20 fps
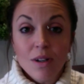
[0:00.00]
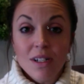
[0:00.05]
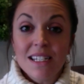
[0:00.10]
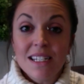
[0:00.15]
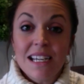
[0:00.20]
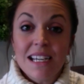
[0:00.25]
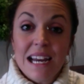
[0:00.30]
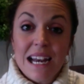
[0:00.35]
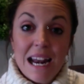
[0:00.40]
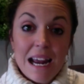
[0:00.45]
to
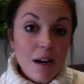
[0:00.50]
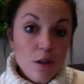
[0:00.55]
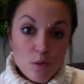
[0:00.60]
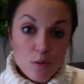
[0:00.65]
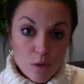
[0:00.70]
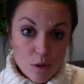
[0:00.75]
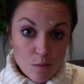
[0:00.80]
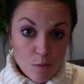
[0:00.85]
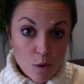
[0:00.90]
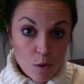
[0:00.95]
connect
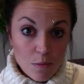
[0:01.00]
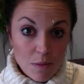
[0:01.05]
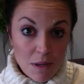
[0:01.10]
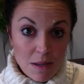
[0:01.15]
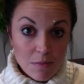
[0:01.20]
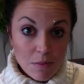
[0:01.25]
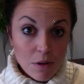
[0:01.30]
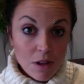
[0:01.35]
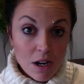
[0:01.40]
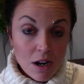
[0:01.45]
with more
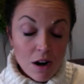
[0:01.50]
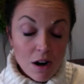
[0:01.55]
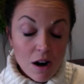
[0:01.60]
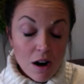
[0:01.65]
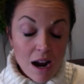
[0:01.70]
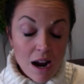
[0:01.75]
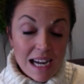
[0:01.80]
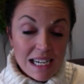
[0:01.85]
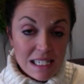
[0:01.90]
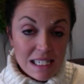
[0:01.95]
people in our
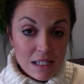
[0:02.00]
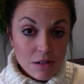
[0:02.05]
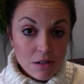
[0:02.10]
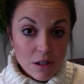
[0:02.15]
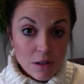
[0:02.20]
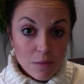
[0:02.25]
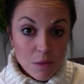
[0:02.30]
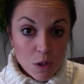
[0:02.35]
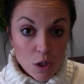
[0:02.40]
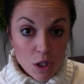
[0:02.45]
ideal
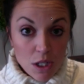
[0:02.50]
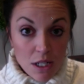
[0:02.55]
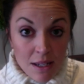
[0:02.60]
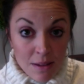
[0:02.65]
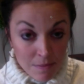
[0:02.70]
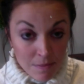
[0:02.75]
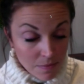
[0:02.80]
community,